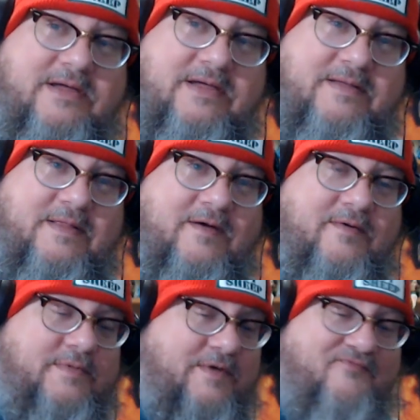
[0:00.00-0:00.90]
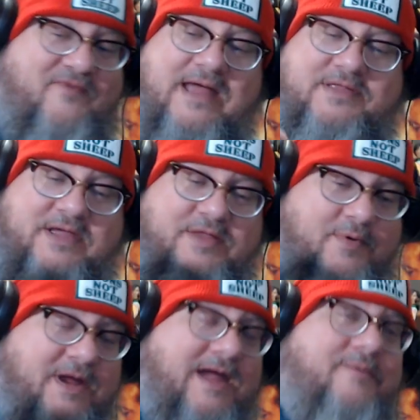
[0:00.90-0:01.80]
The fight scenes were
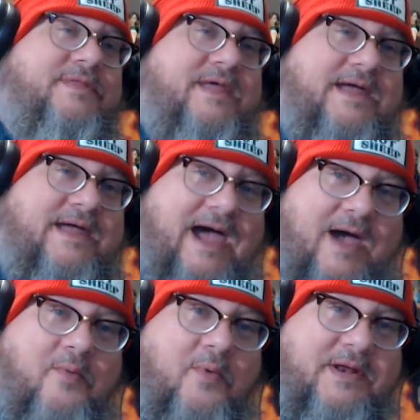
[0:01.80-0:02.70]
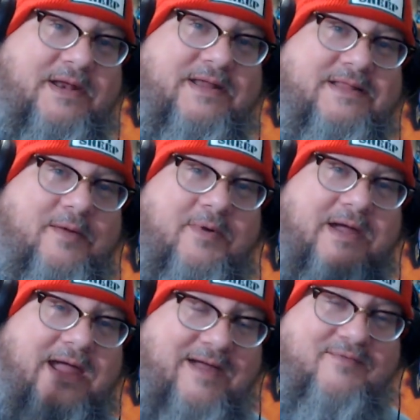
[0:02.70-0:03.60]
everything I wanted. They were
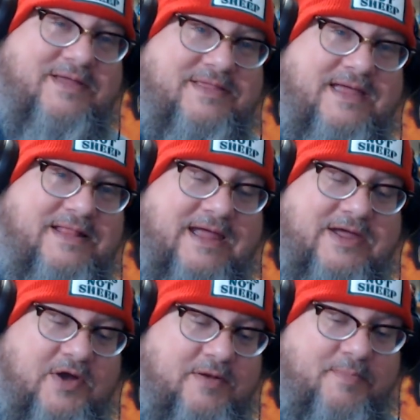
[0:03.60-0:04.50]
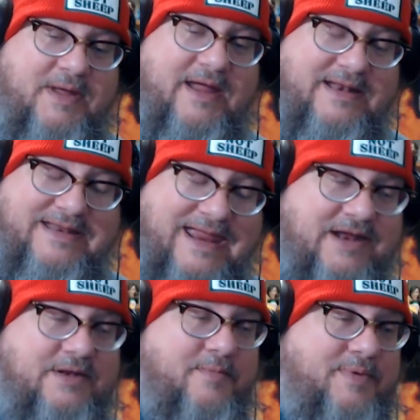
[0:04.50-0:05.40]
everything they could be and needed
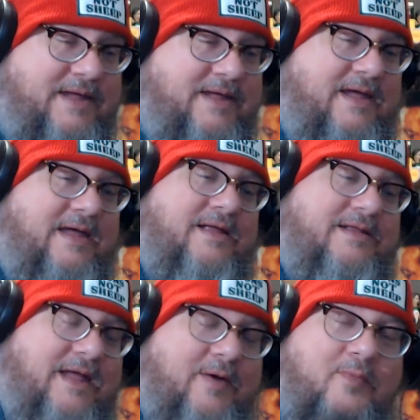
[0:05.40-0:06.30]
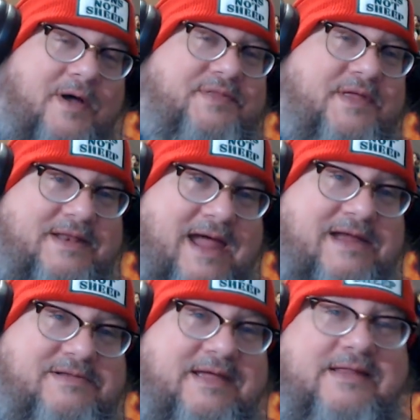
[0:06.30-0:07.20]
to be. It wasn't
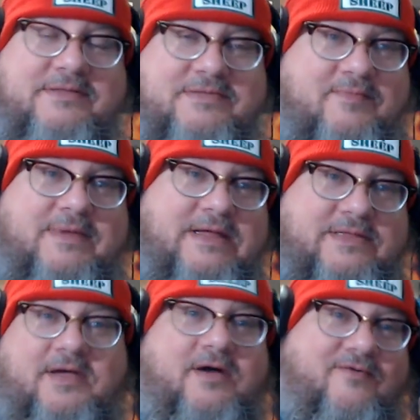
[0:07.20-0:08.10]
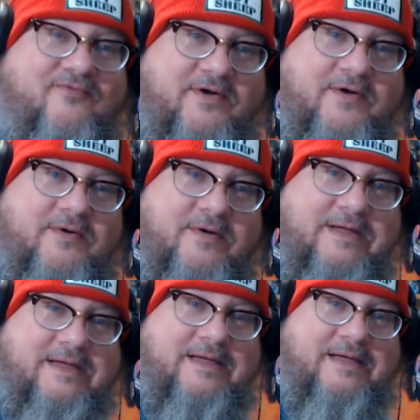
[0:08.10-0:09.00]
1970s kung fu,
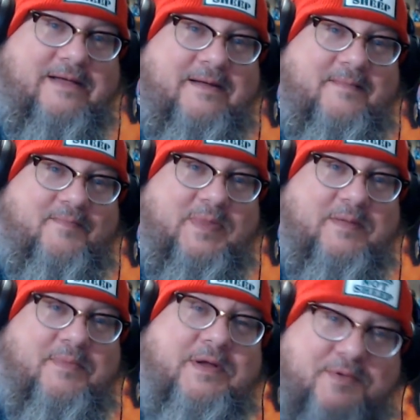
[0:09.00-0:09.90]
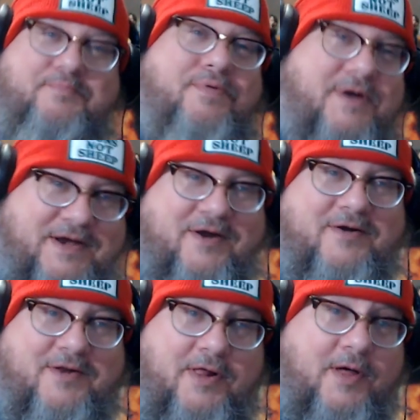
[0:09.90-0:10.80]
but it was pretty darn
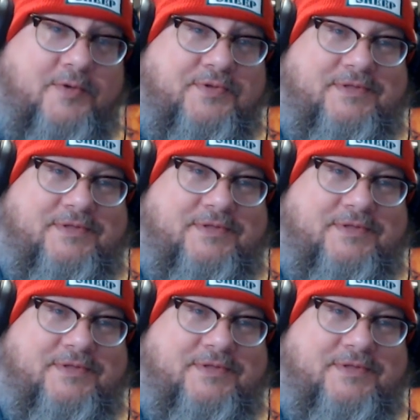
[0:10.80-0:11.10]
close.